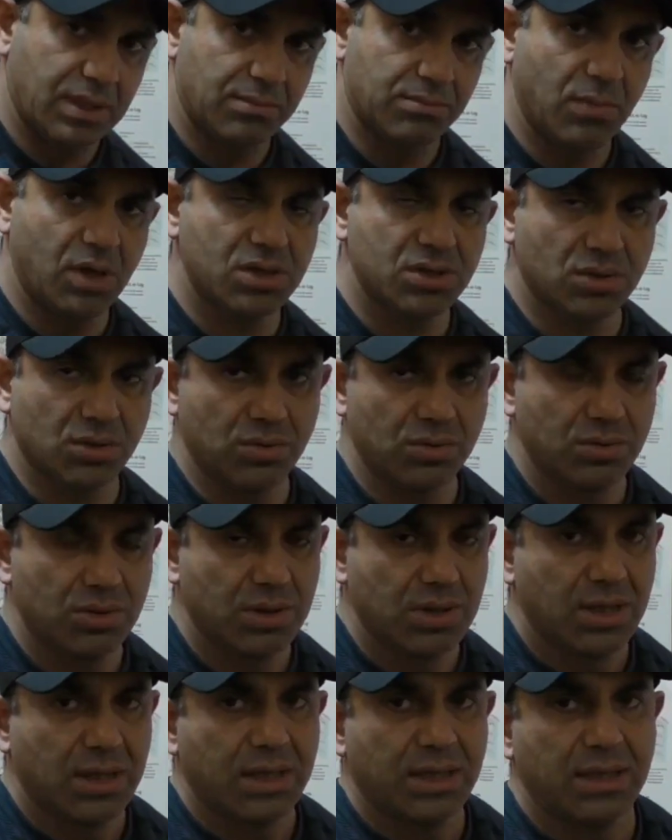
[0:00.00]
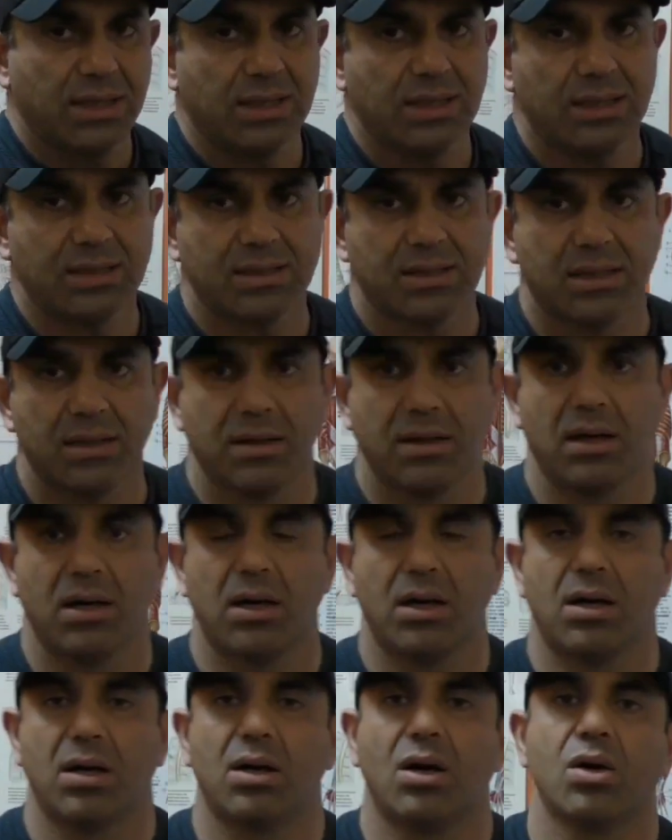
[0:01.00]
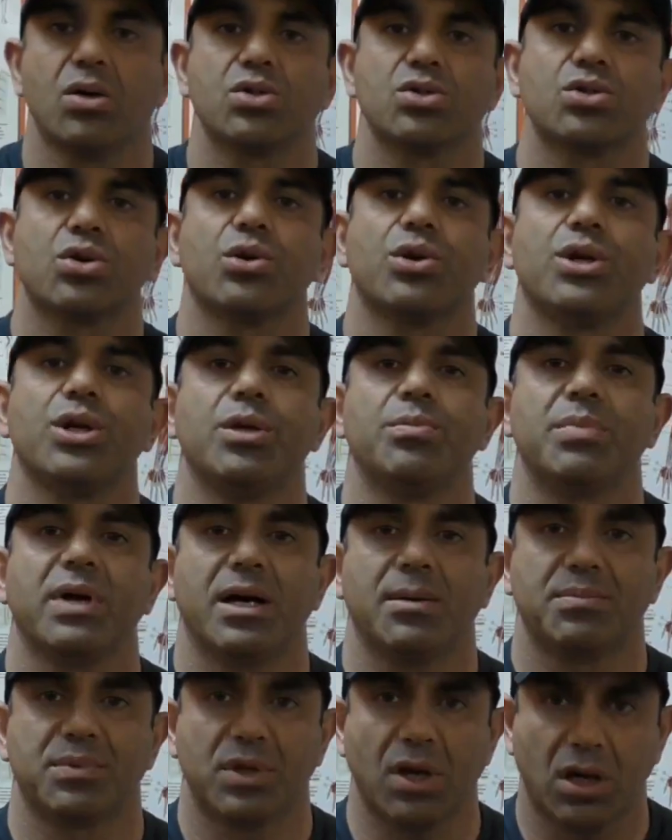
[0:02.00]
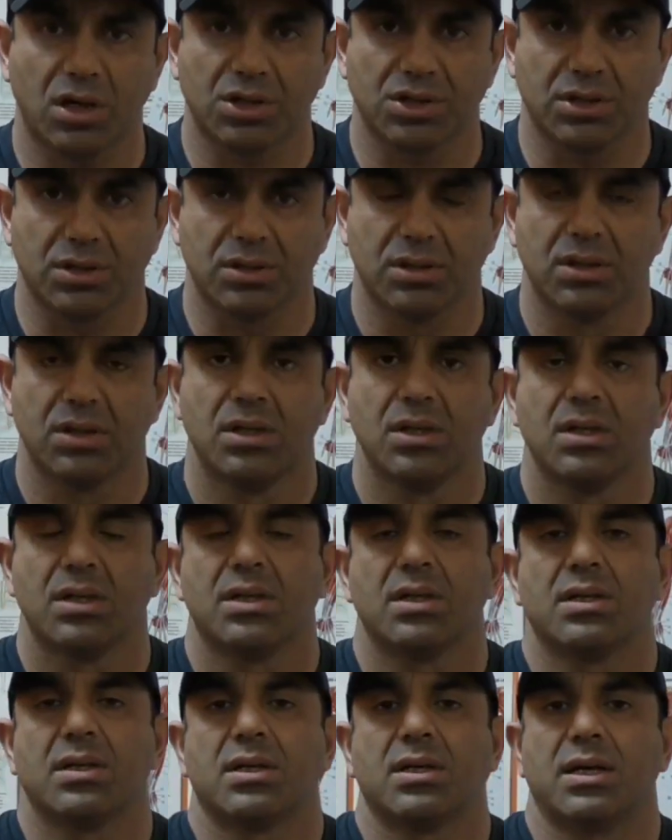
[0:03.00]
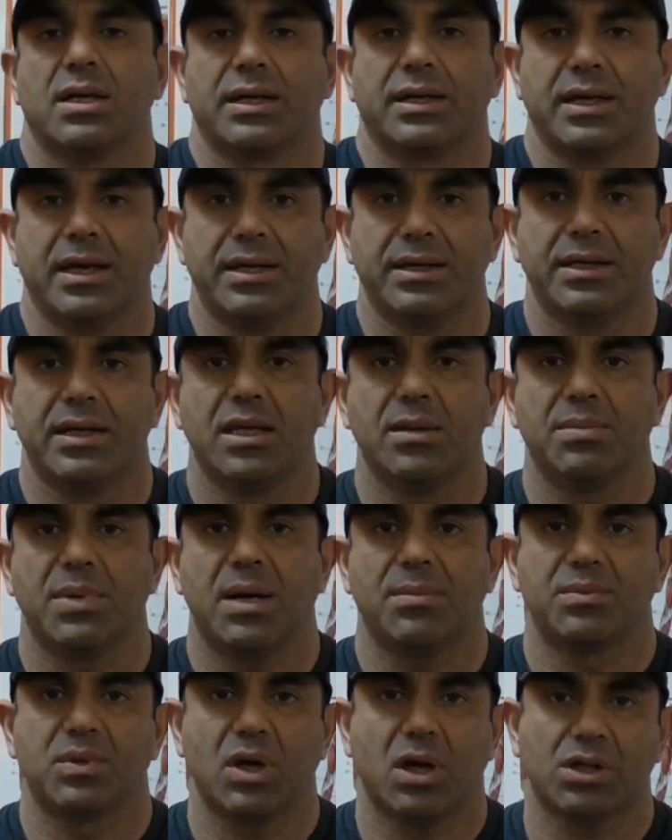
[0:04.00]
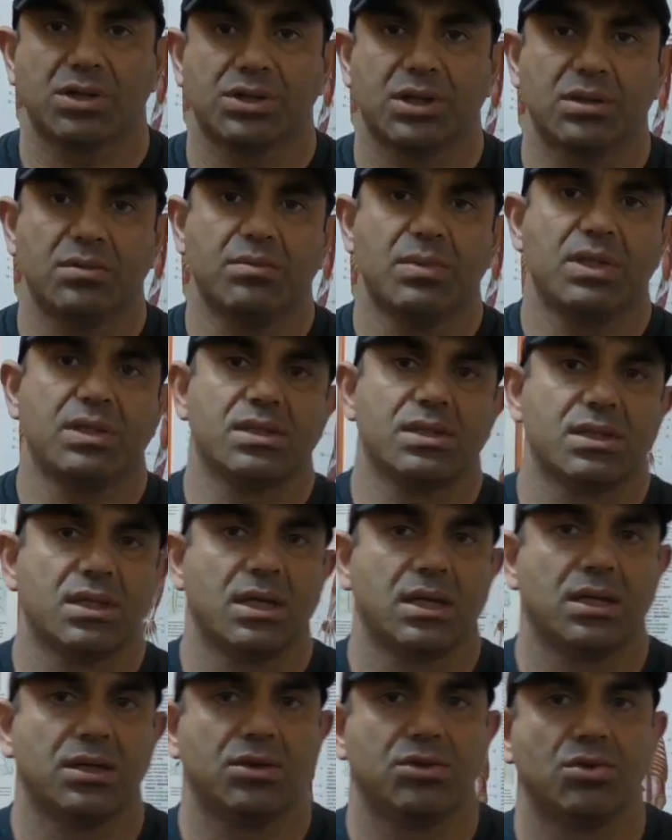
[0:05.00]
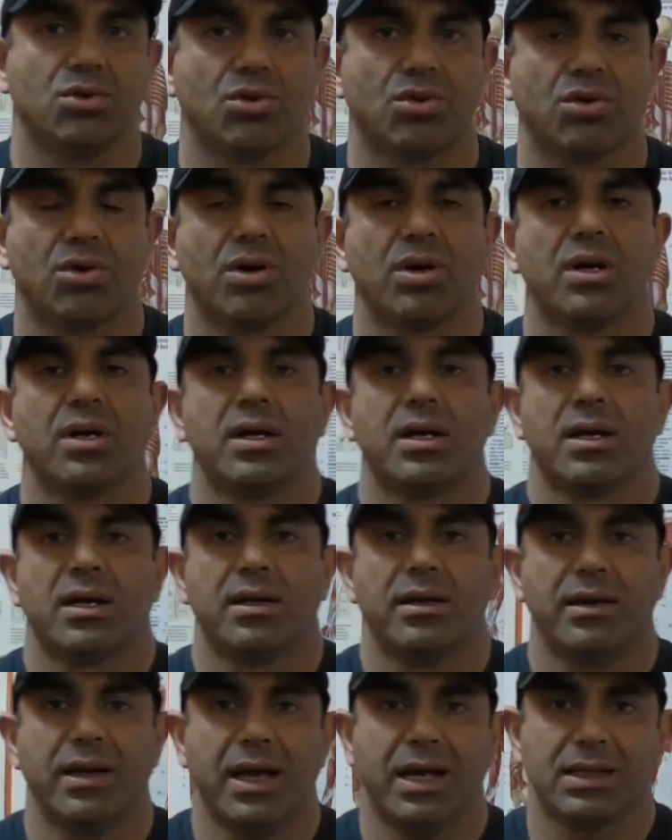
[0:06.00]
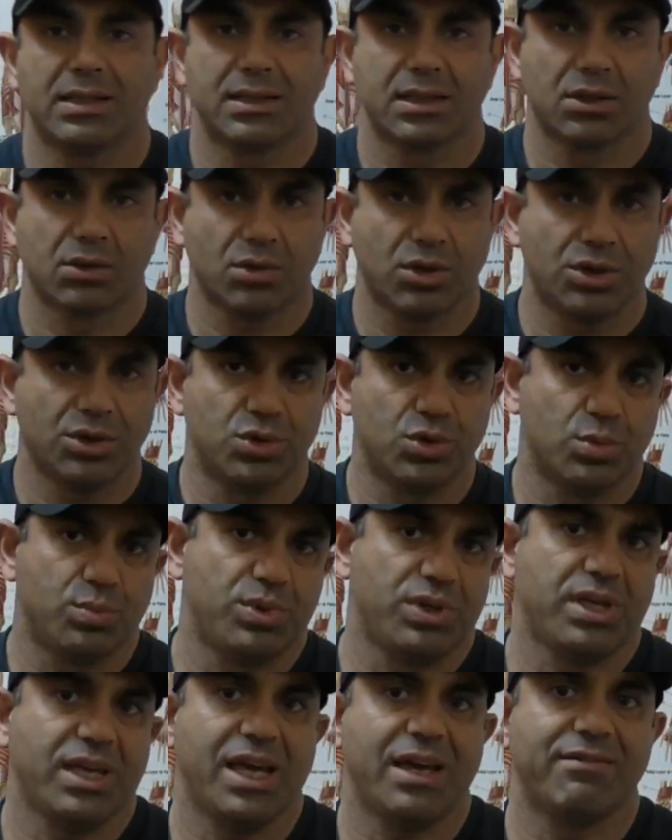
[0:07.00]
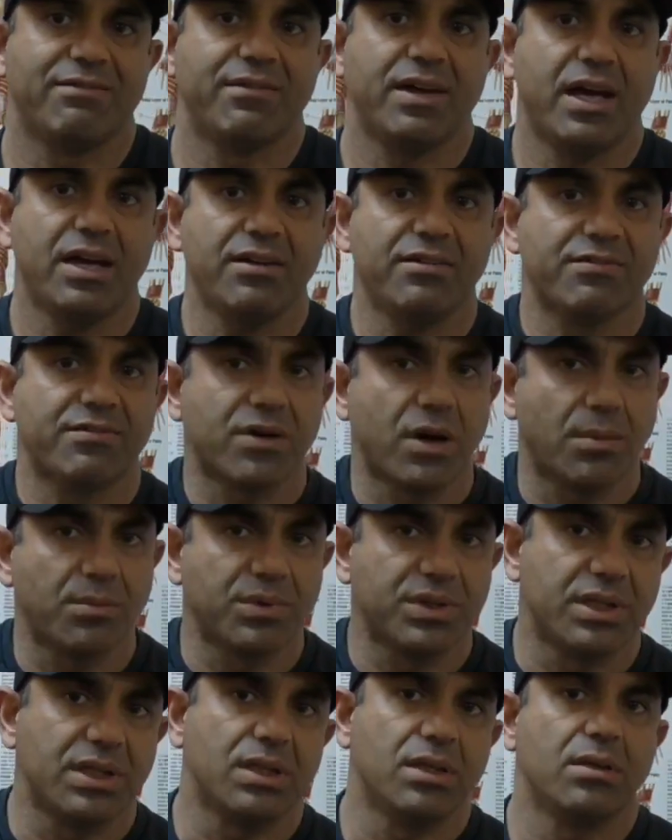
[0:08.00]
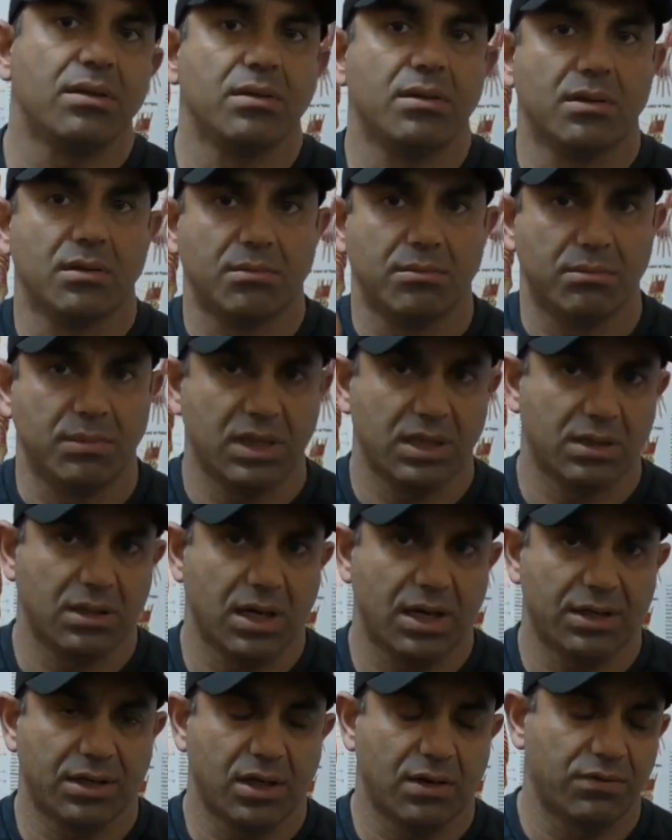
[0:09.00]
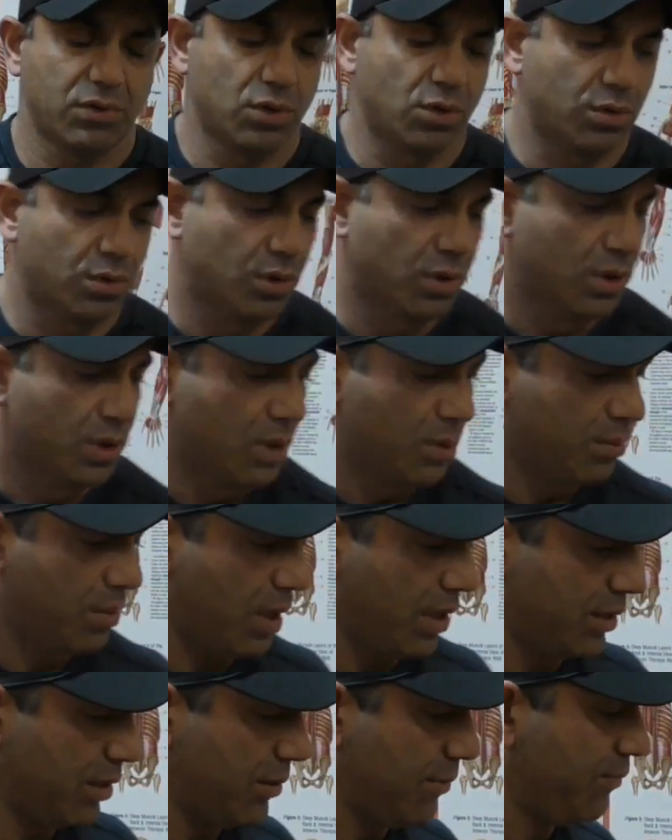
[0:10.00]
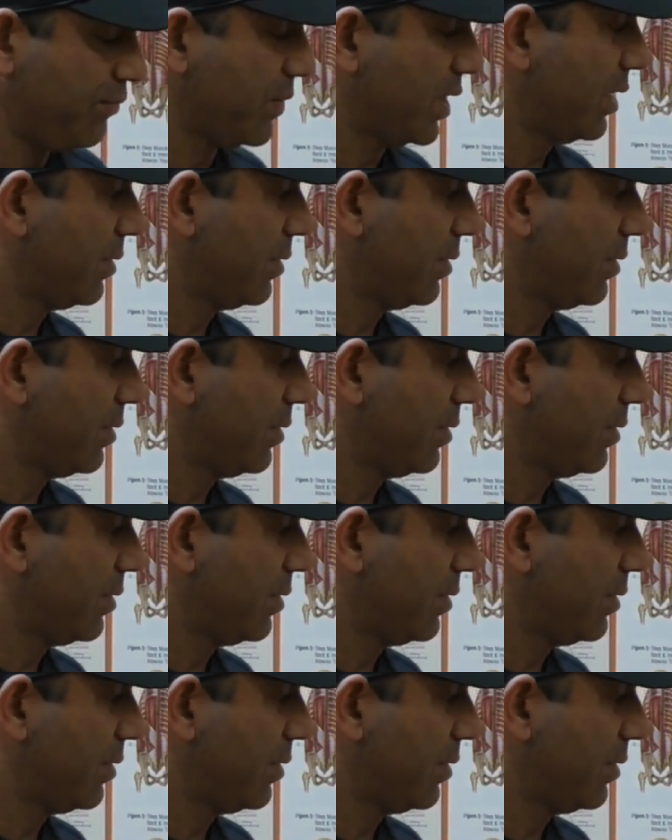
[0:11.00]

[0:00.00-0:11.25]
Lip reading: muscle is also hip abduction. Again, hip abduction means your legs going to be away from the midline of your body.